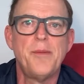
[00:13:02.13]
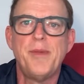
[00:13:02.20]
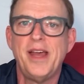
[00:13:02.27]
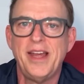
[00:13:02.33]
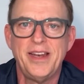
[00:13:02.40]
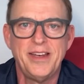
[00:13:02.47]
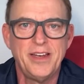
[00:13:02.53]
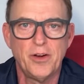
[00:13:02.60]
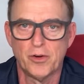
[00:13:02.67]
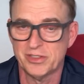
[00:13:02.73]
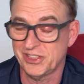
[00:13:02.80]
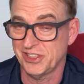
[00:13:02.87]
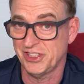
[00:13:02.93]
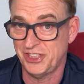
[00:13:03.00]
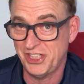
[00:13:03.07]
M N, or
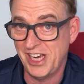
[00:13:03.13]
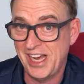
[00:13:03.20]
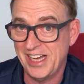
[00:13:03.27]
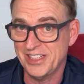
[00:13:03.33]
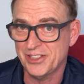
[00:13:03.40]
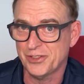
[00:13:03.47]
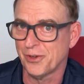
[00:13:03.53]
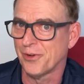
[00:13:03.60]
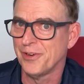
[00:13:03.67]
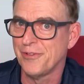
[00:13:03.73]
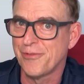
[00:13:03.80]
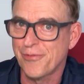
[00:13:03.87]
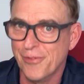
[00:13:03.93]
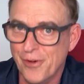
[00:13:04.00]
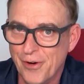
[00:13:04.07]
suggest or
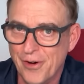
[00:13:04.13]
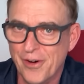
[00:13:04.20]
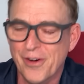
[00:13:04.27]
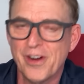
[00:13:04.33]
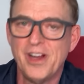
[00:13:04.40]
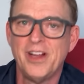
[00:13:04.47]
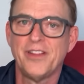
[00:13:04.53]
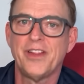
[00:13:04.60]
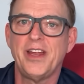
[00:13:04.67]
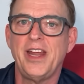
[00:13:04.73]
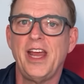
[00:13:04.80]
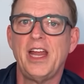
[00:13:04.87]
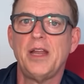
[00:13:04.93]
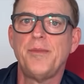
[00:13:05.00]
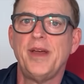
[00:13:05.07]
infer that
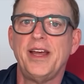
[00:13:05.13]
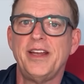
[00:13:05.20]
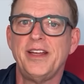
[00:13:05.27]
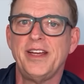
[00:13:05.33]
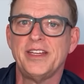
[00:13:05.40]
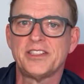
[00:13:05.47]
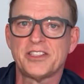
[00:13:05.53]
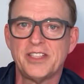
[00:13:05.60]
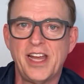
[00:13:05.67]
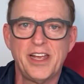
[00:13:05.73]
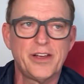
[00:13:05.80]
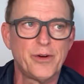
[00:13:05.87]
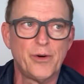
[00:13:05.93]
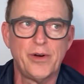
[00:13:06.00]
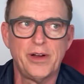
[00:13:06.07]
N M N is
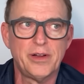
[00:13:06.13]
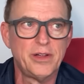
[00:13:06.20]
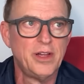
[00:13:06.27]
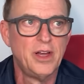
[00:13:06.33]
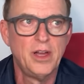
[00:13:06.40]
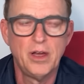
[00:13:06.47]
snake oil,